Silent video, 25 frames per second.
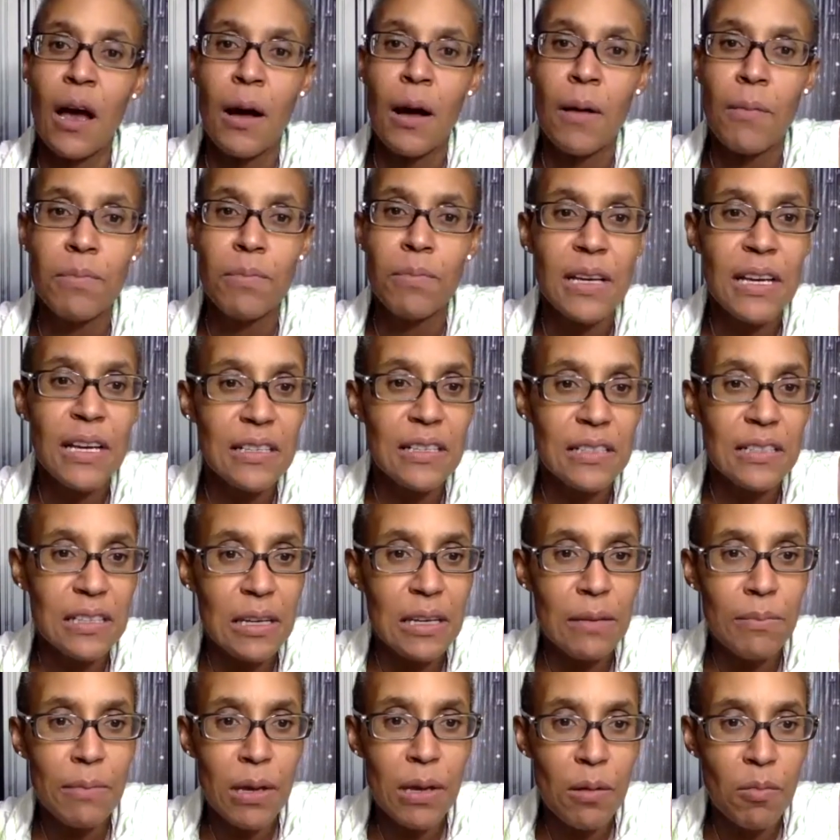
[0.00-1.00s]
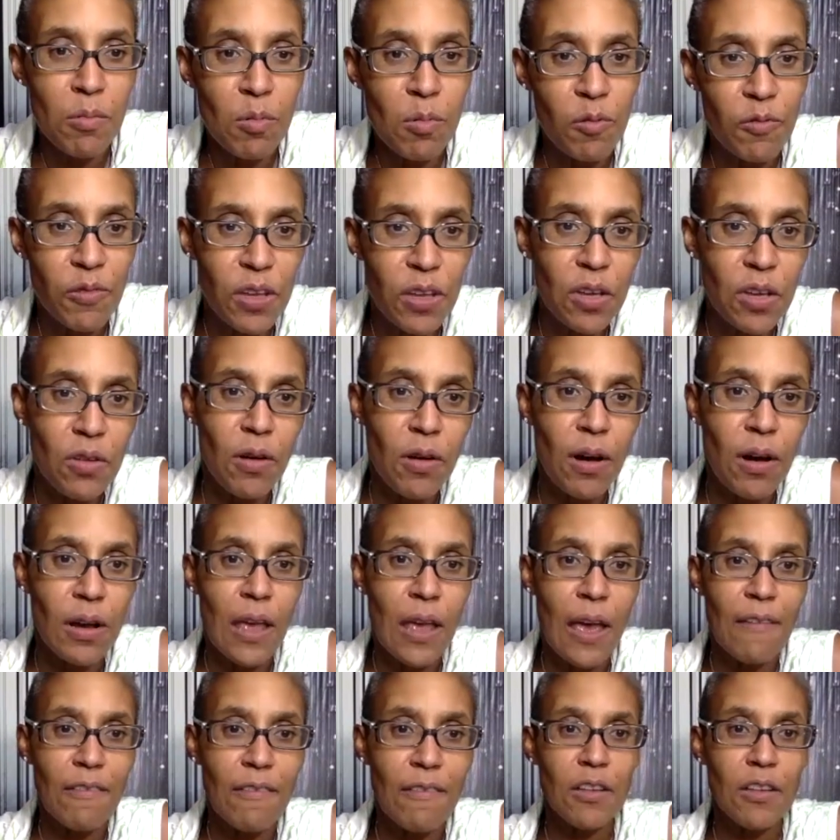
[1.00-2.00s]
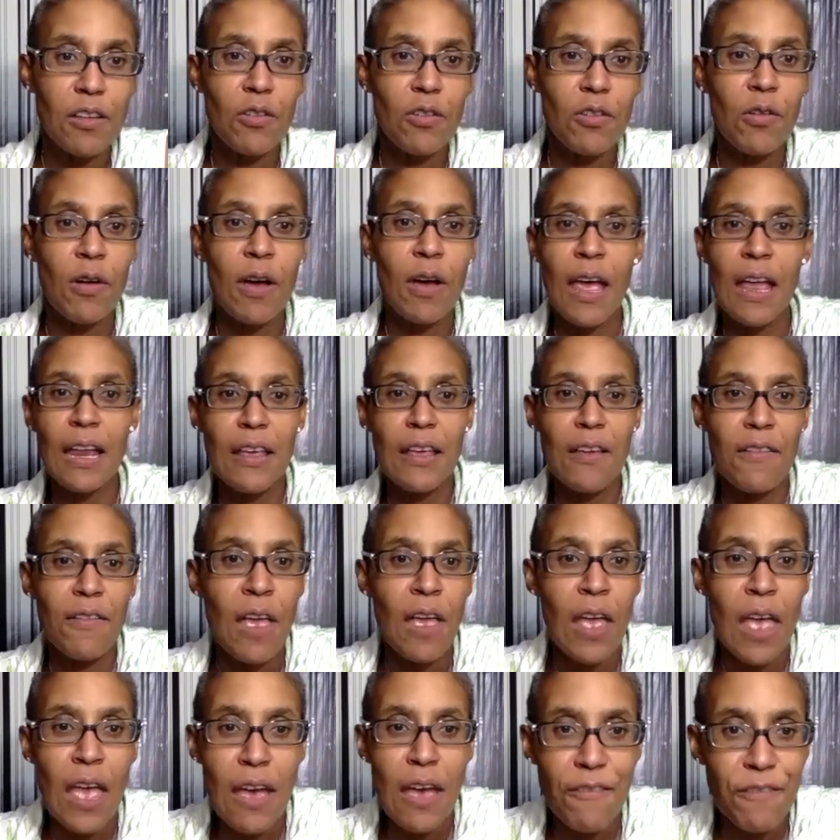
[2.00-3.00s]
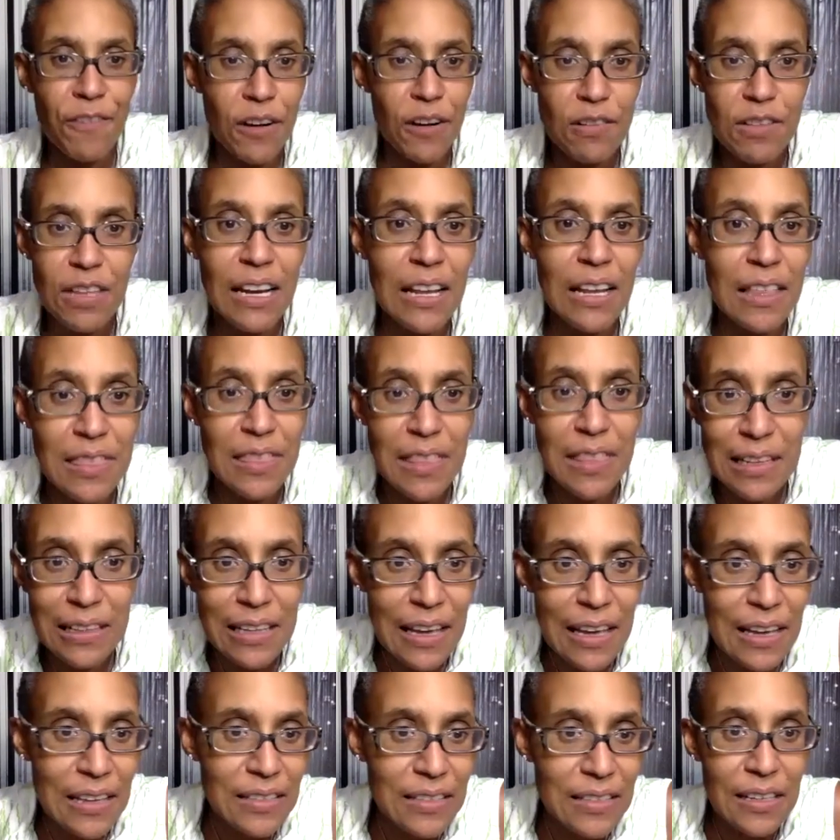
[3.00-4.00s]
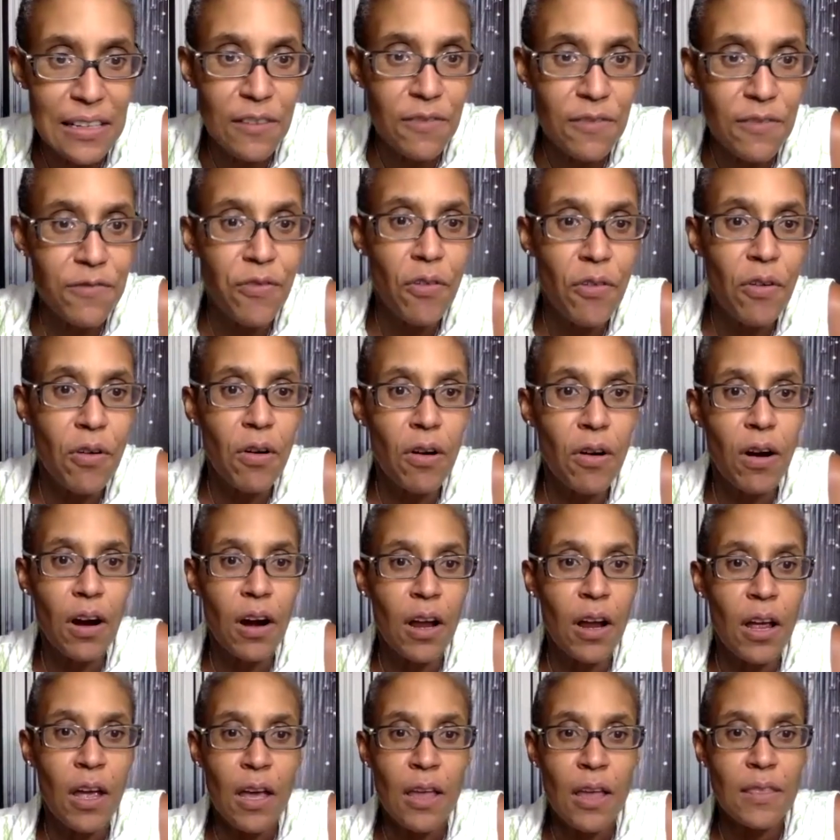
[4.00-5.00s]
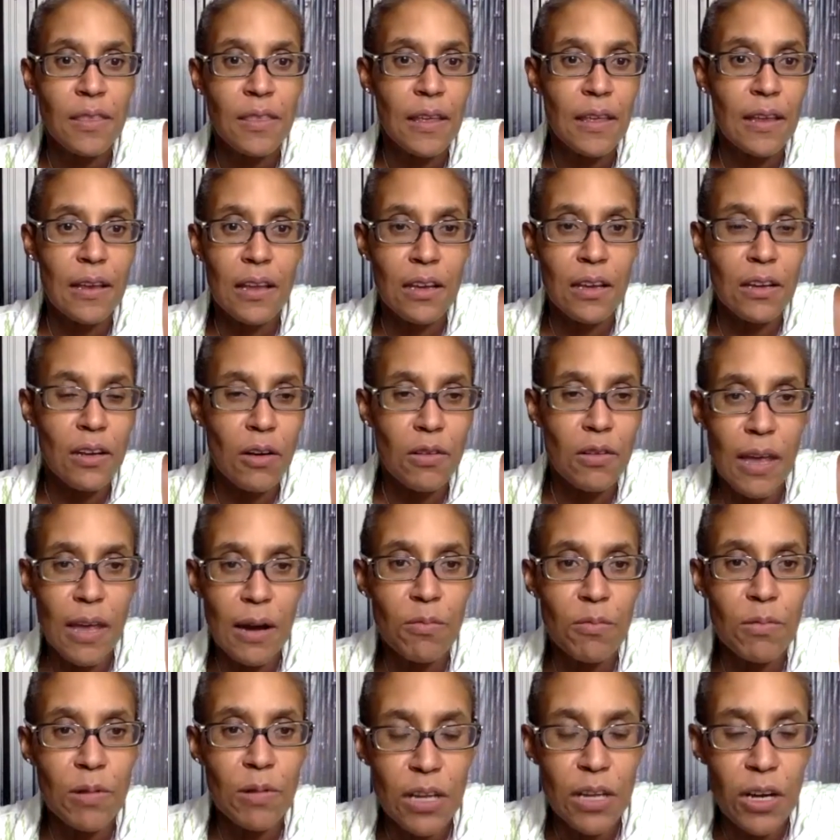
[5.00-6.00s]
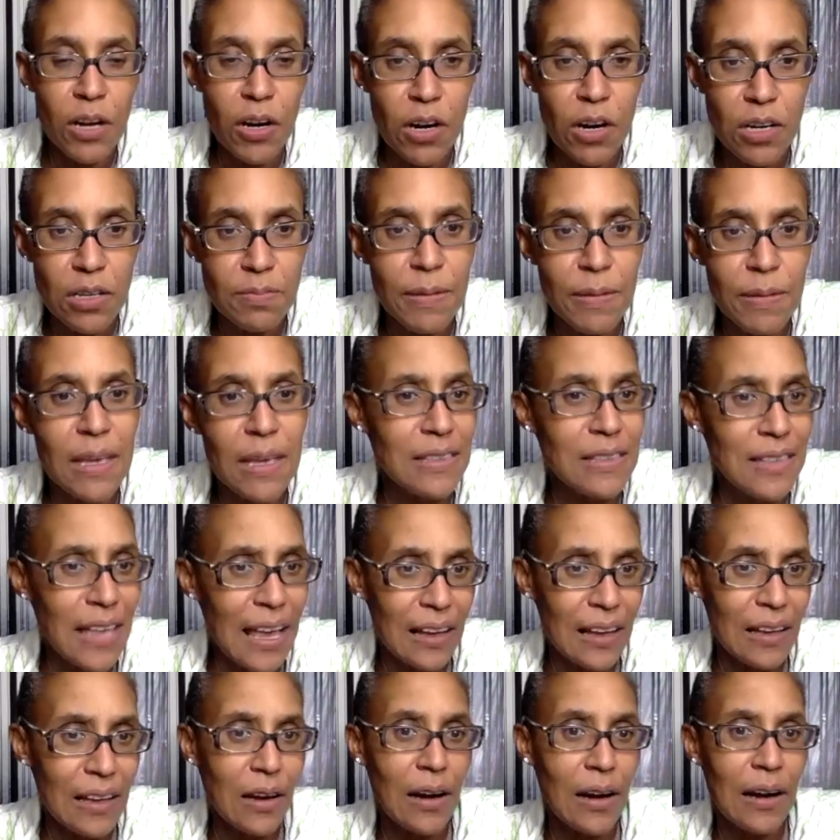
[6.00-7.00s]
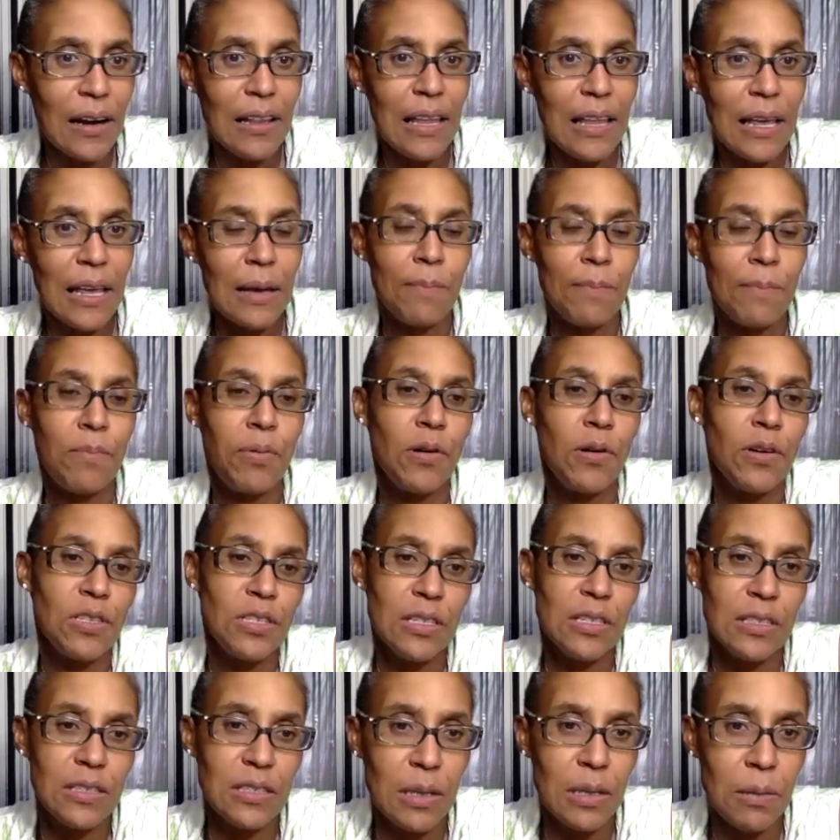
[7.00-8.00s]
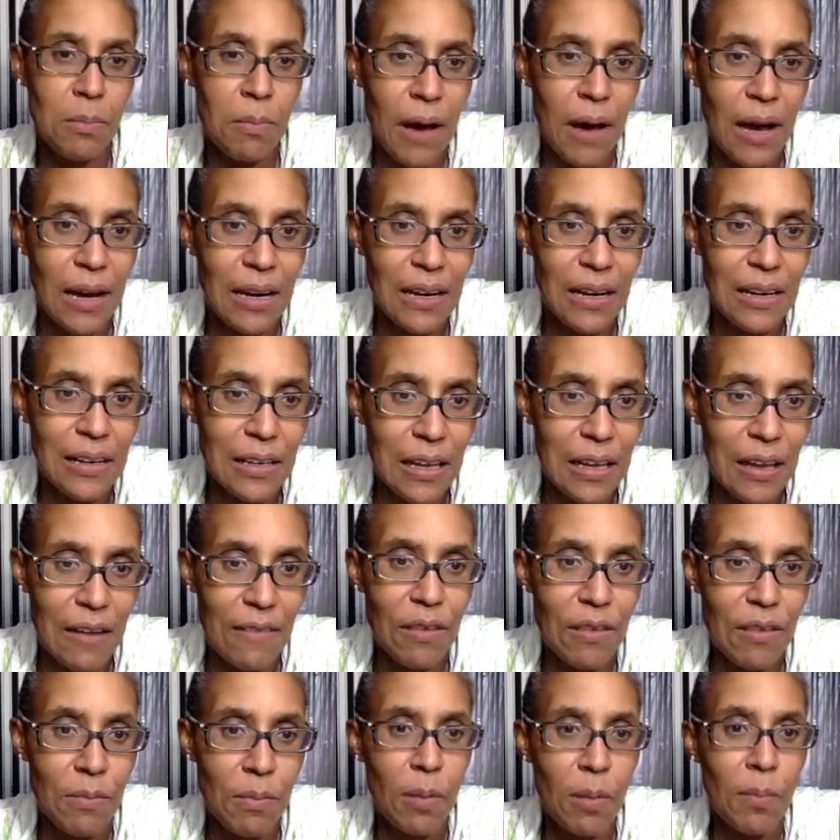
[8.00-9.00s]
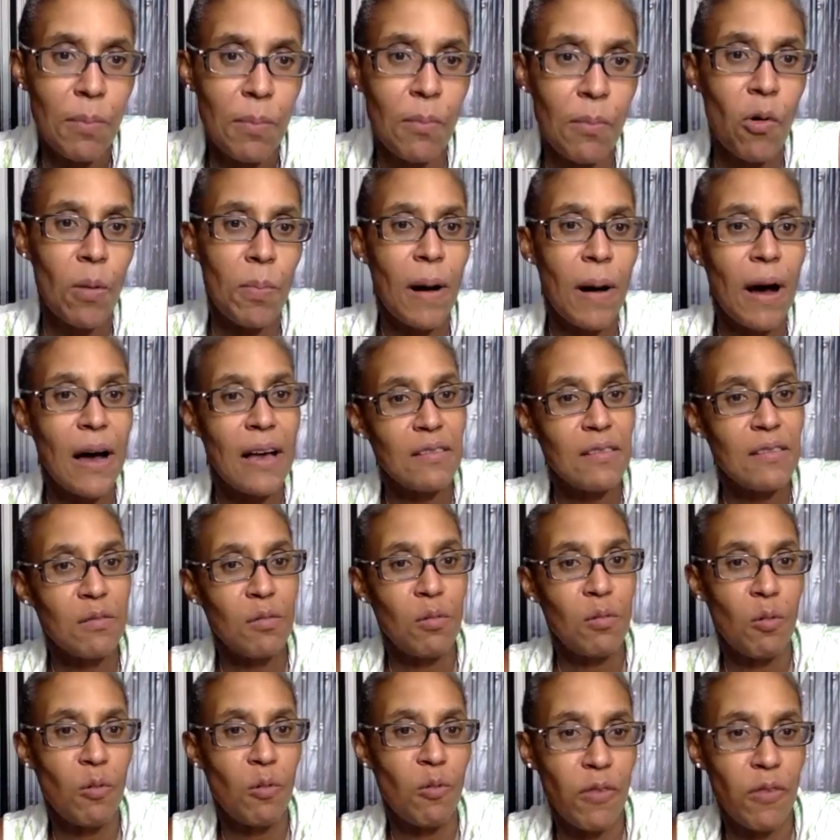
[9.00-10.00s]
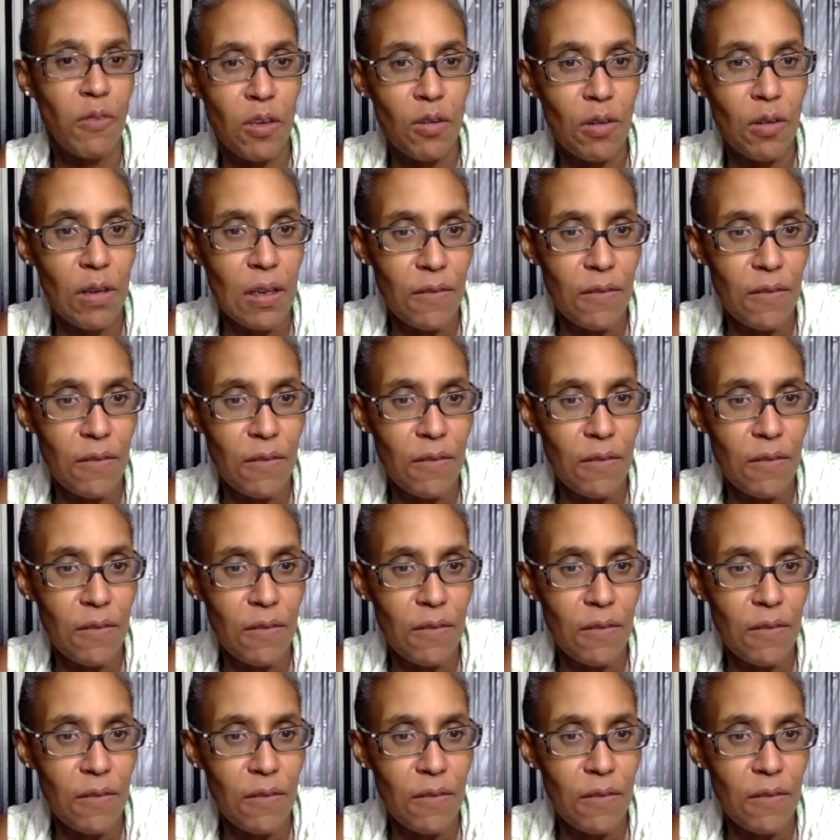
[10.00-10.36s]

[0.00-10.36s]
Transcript: please leave me a review on how to do it, and if there's anything less than a 4, then that really hurts me. Is that kind of like pushing somebody to give them a more positive review